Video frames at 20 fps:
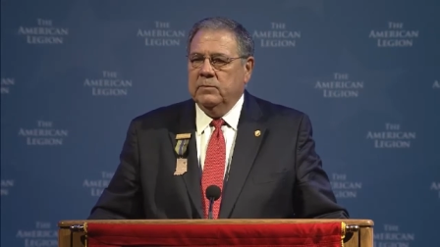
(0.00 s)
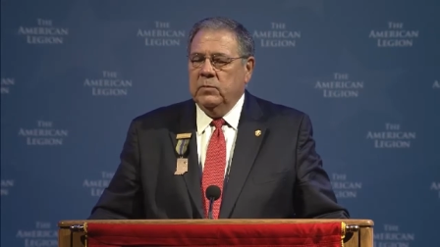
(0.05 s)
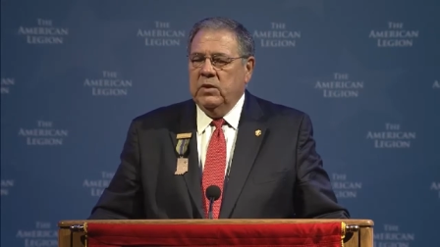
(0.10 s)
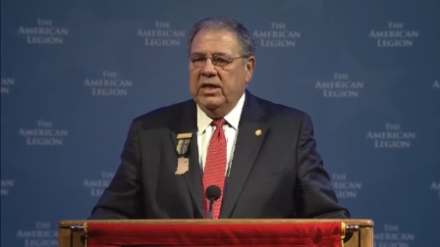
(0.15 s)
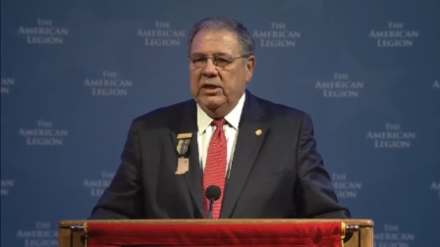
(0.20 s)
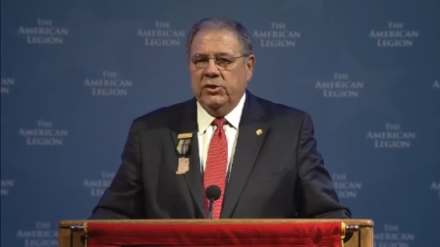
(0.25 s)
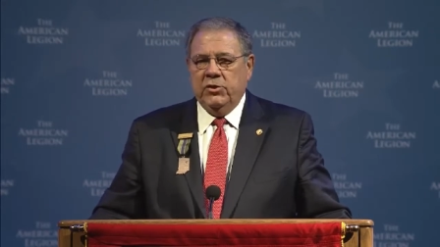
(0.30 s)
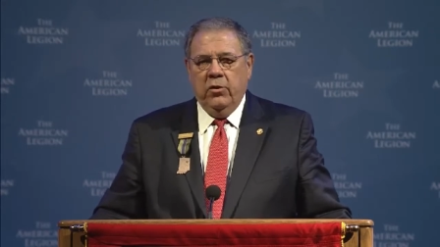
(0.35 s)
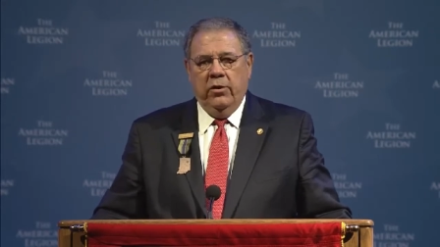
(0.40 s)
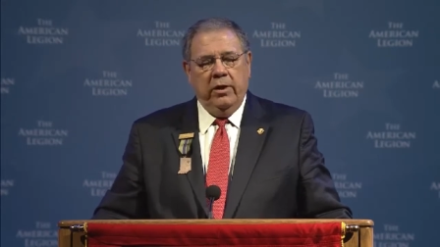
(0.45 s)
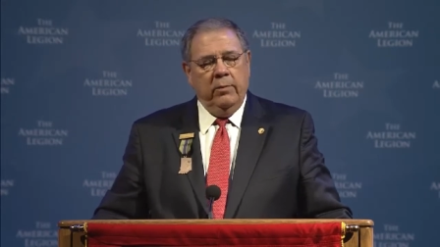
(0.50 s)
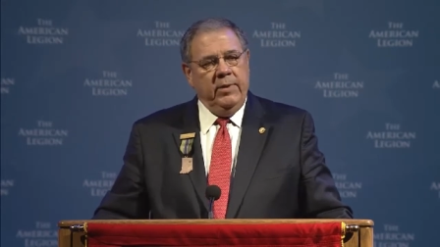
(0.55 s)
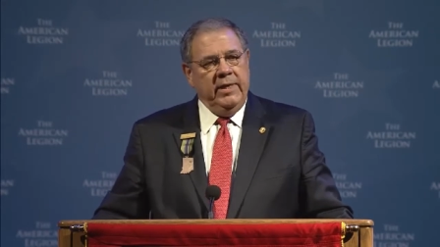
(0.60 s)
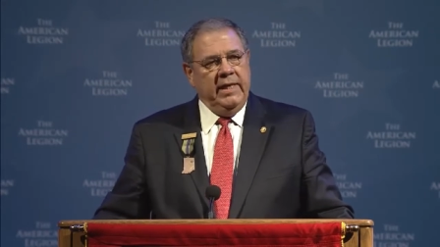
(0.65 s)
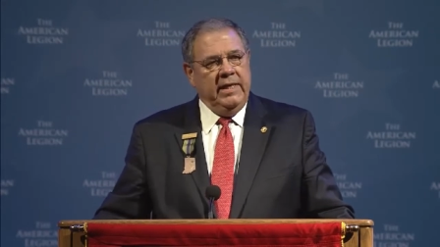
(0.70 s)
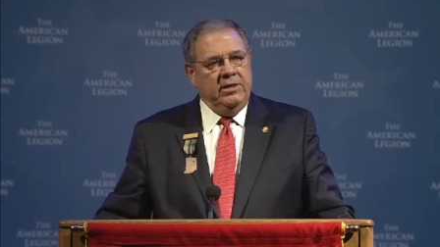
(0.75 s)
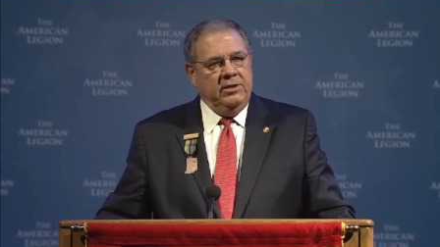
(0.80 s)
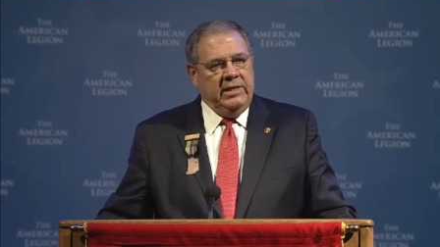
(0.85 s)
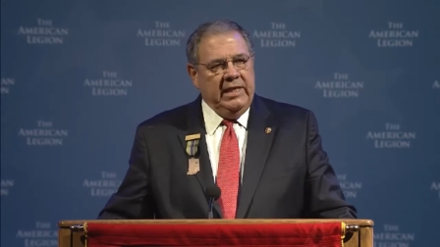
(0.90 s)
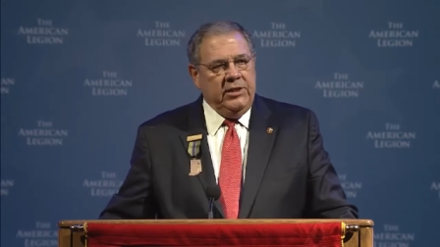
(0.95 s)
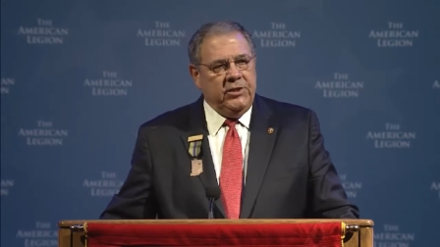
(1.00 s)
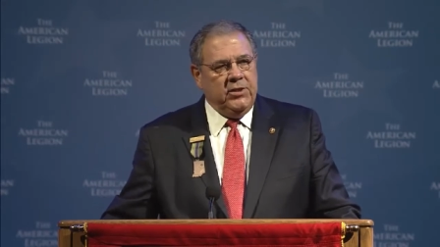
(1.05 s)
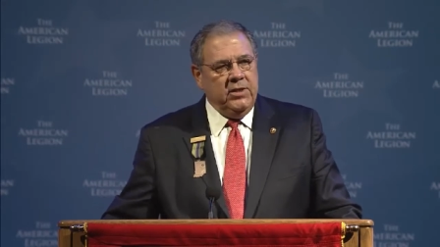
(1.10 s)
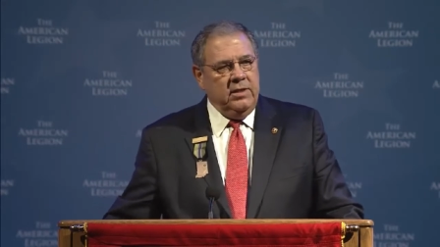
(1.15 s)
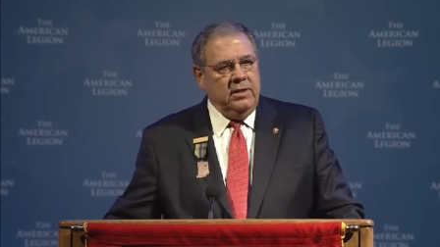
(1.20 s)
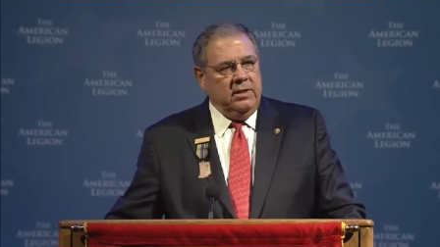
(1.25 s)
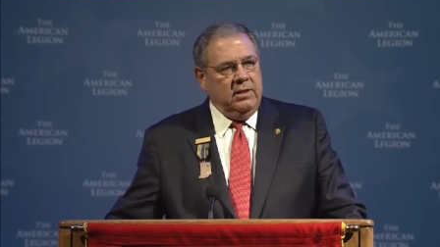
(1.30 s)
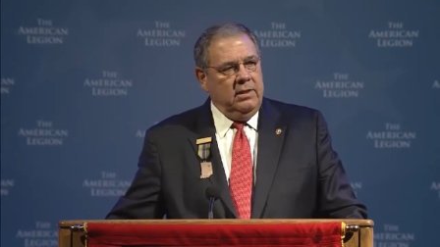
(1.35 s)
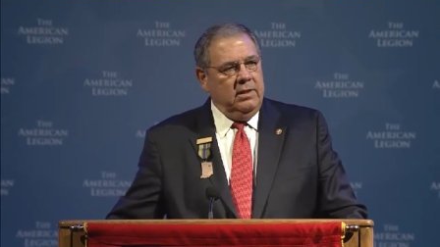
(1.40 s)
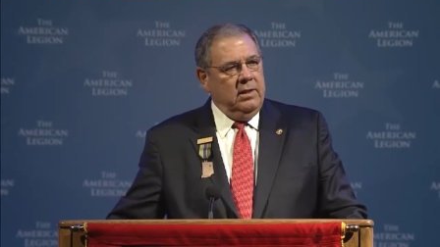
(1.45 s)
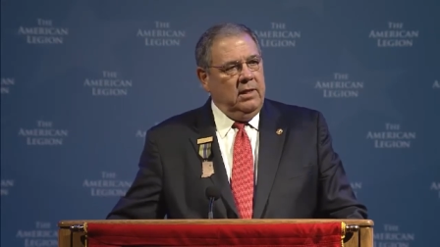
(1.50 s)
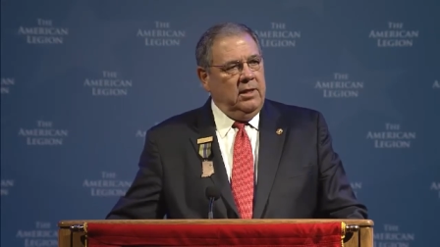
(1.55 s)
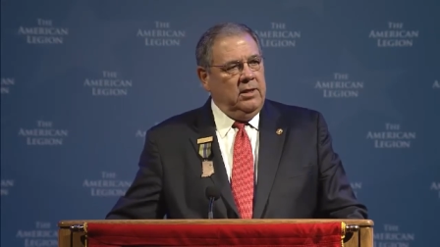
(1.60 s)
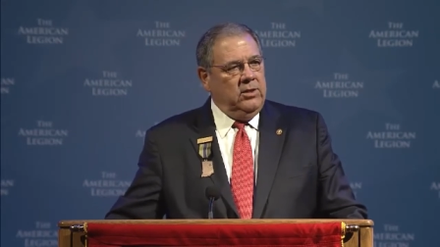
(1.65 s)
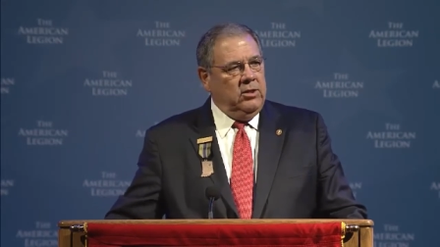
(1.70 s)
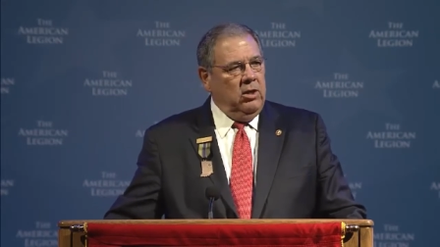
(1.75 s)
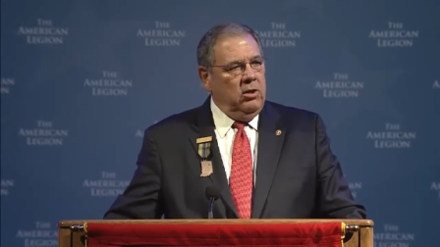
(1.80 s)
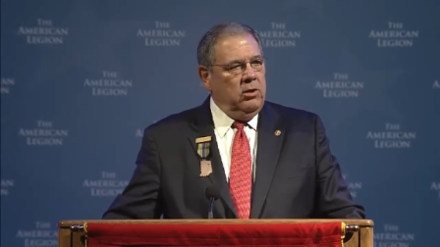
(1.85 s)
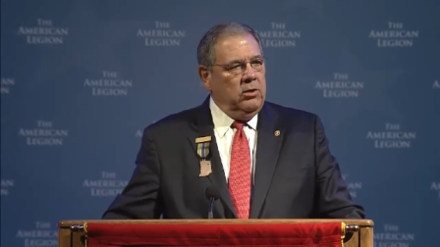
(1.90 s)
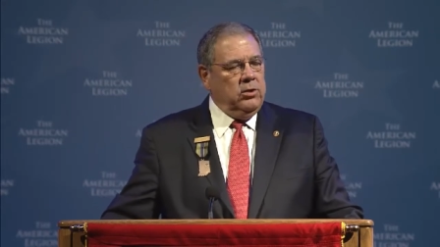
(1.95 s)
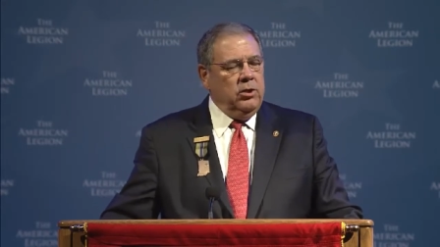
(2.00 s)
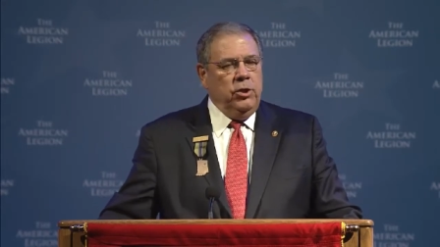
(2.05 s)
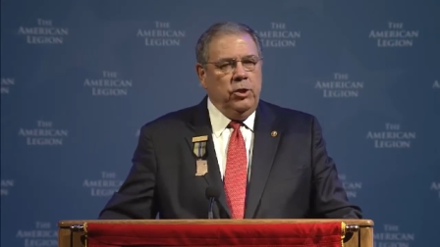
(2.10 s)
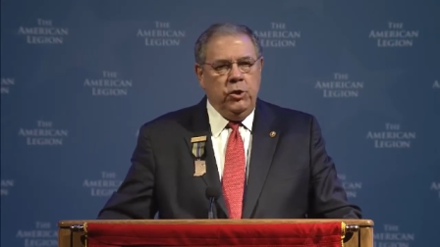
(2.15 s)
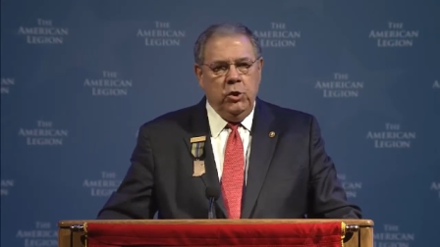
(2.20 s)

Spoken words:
he's going to be a decent, adult,